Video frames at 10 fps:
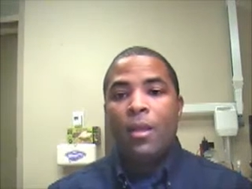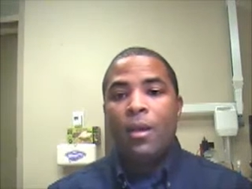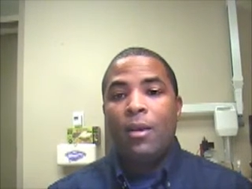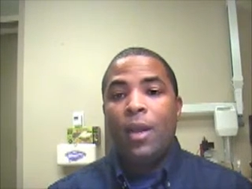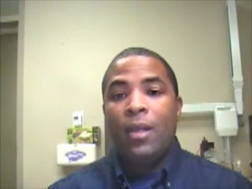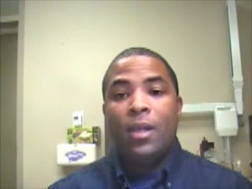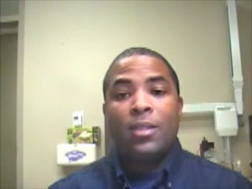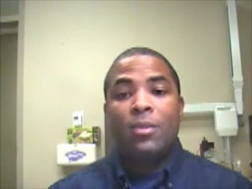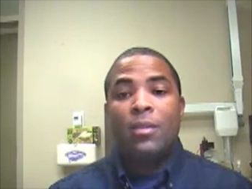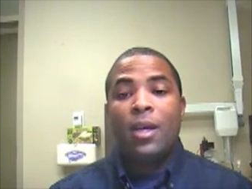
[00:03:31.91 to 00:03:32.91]
All right, I
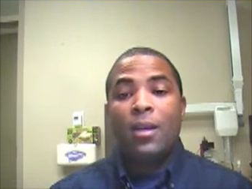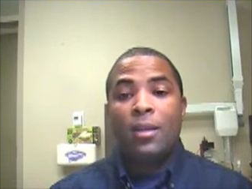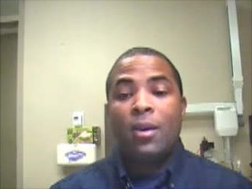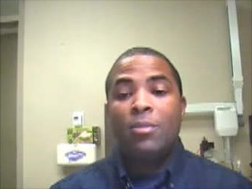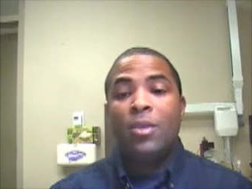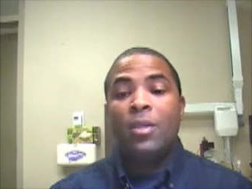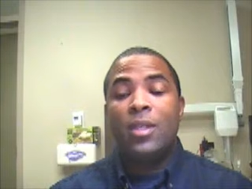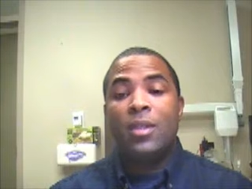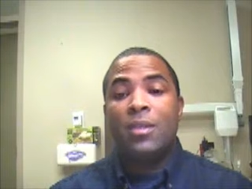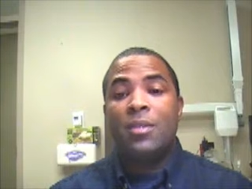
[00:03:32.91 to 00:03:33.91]
just want y'all to know I'm doing
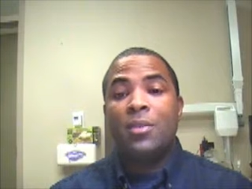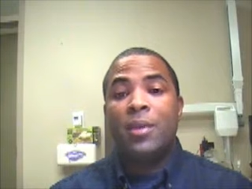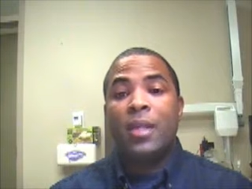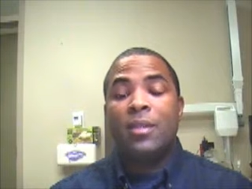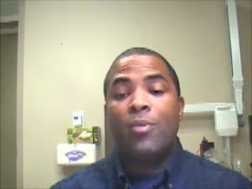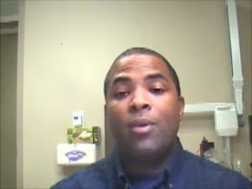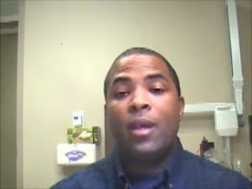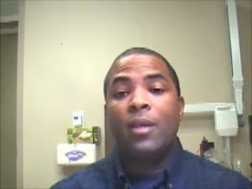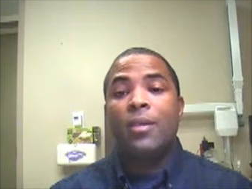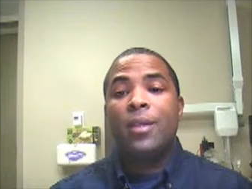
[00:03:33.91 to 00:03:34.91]
this under duress.
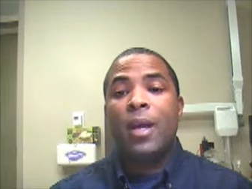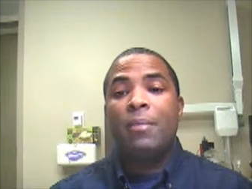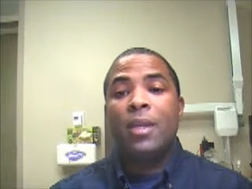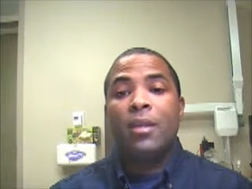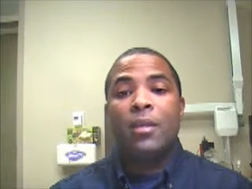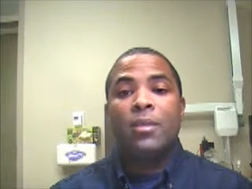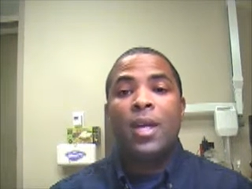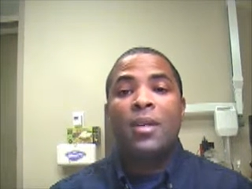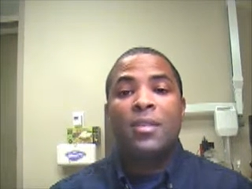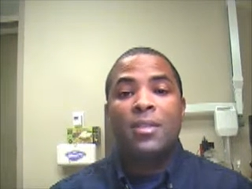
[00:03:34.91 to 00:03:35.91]
That girl got me in a
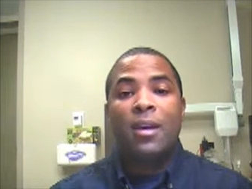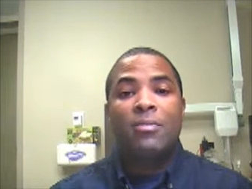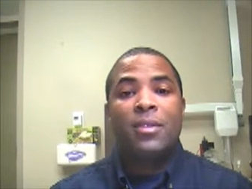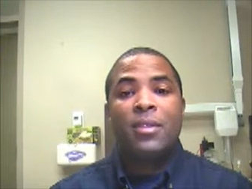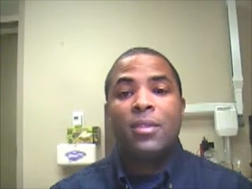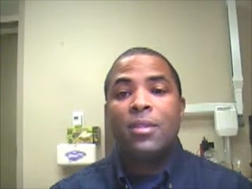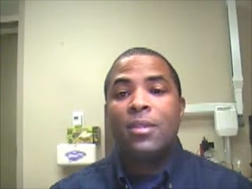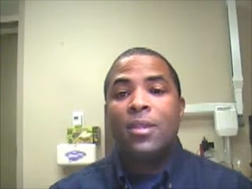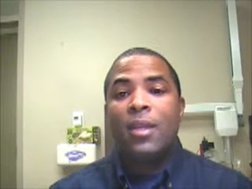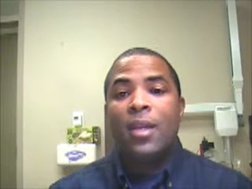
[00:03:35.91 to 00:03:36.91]
doctor's office,
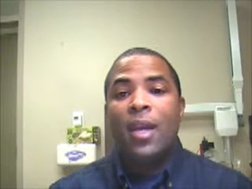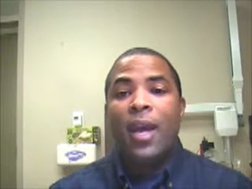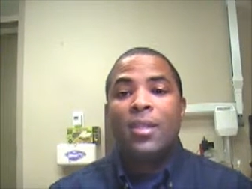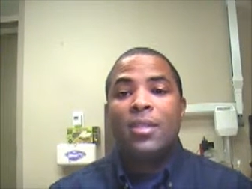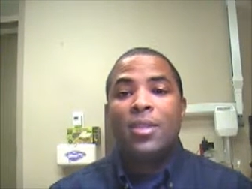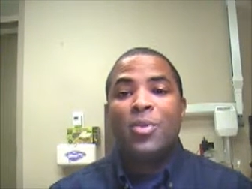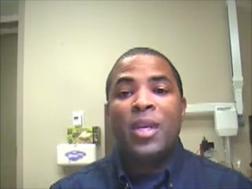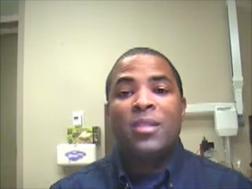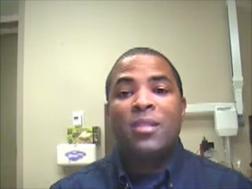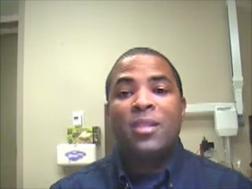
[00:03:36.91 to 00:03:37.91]
asking
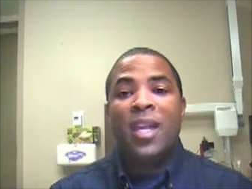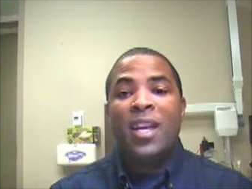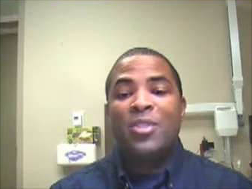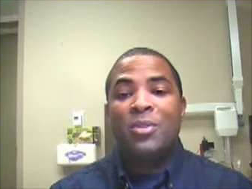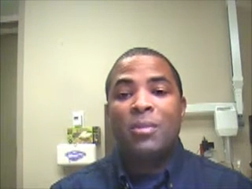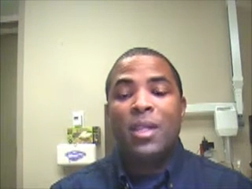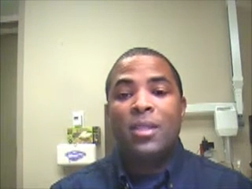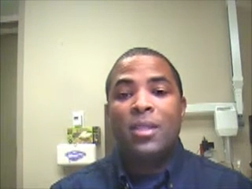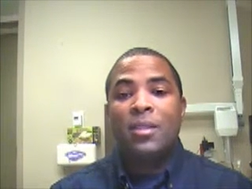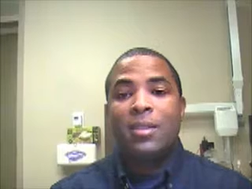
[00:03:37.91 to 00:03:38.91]
questions and answering them out
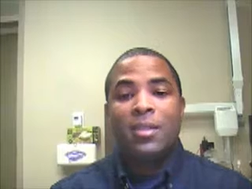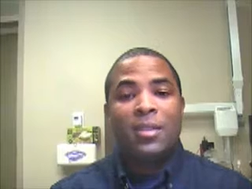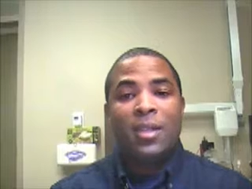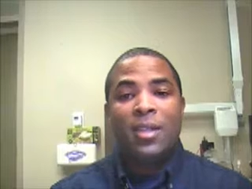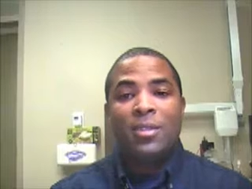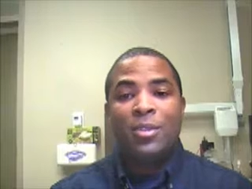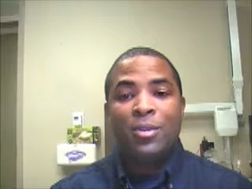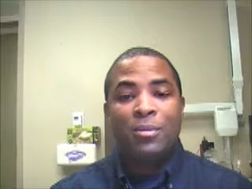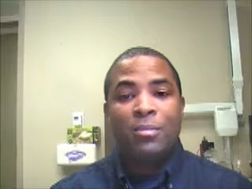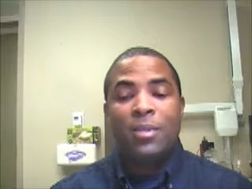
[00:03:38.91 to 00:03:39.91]
of this
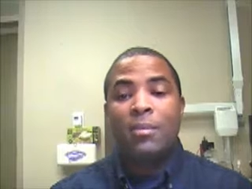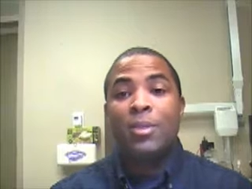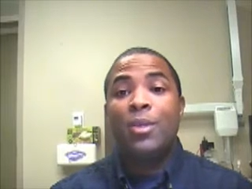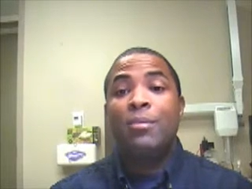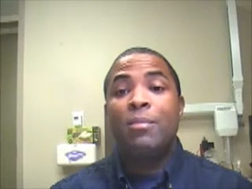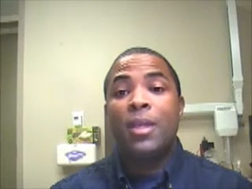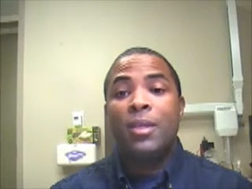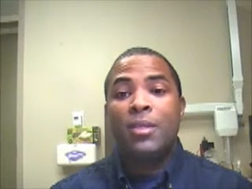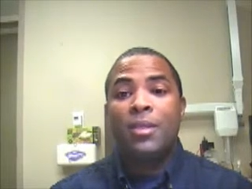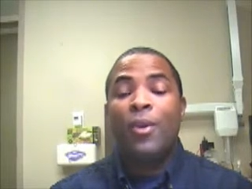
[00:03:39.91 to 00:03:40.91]
some dude
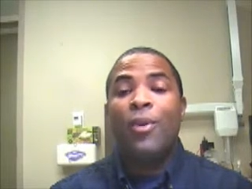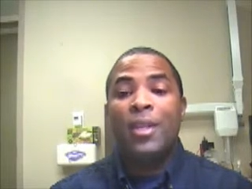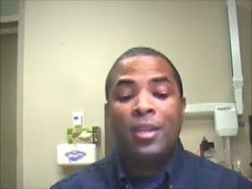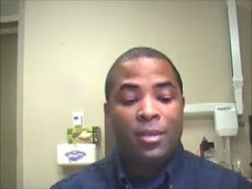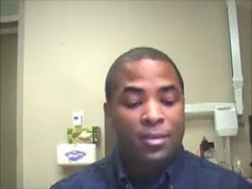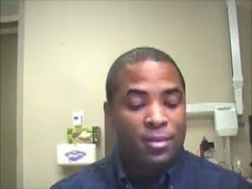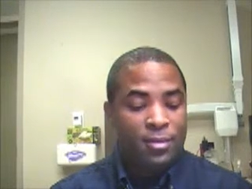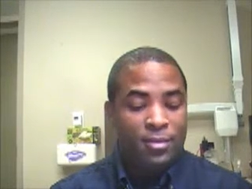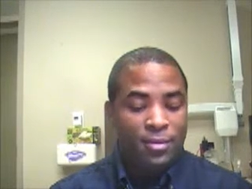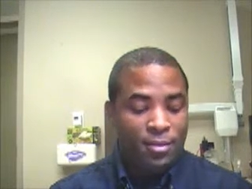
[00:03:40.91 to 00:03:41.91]
book, Knowing You.
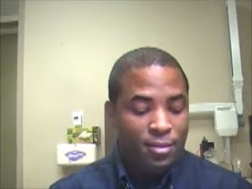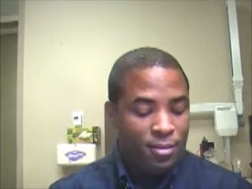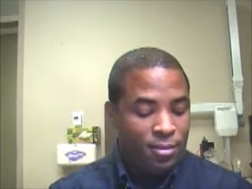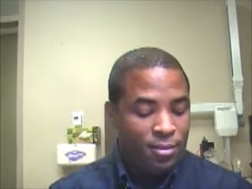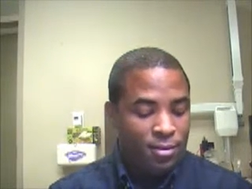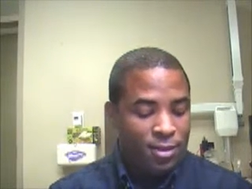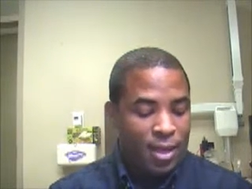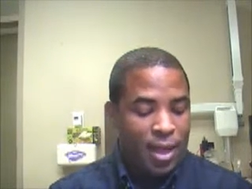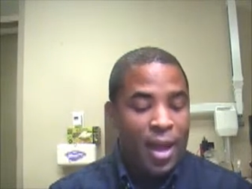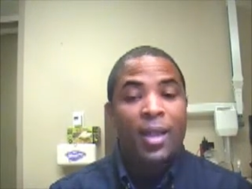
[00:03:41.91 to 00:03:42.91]

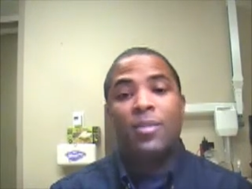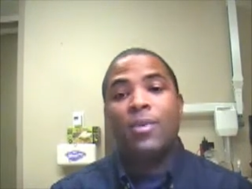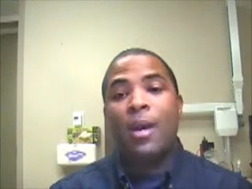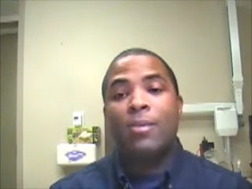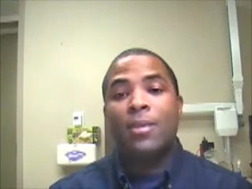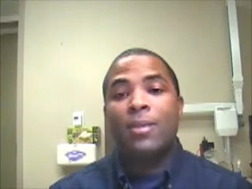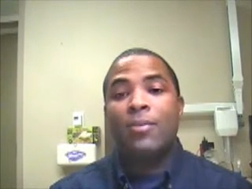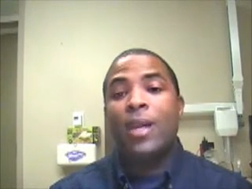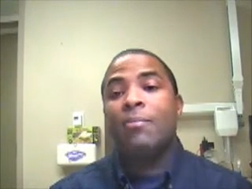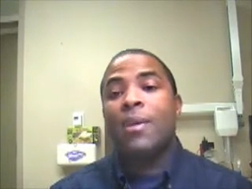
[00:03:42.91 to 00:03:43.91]
Alan Robertson.
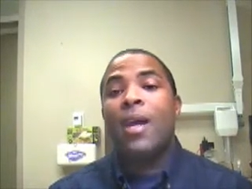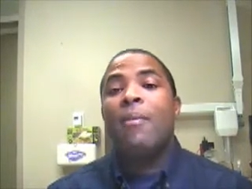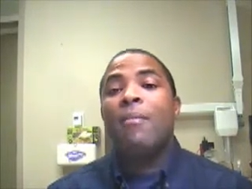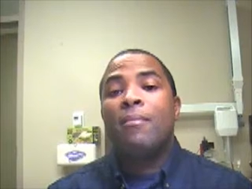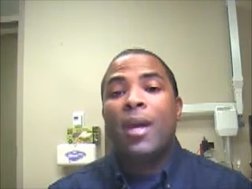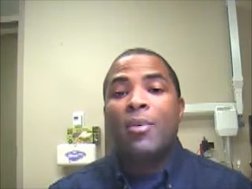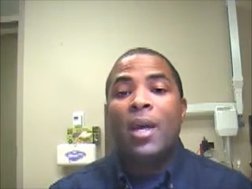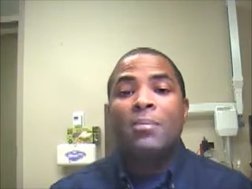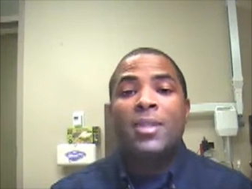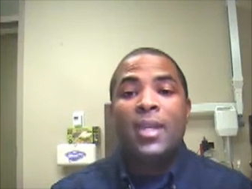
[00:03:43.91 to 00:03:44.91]
Well, by the way,
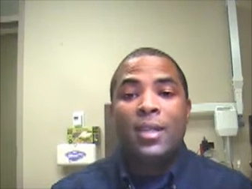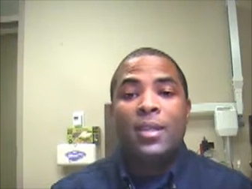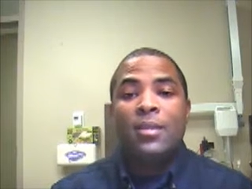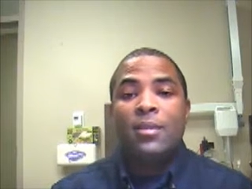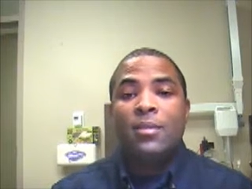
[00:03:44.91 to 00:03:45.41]
I'm Sidney.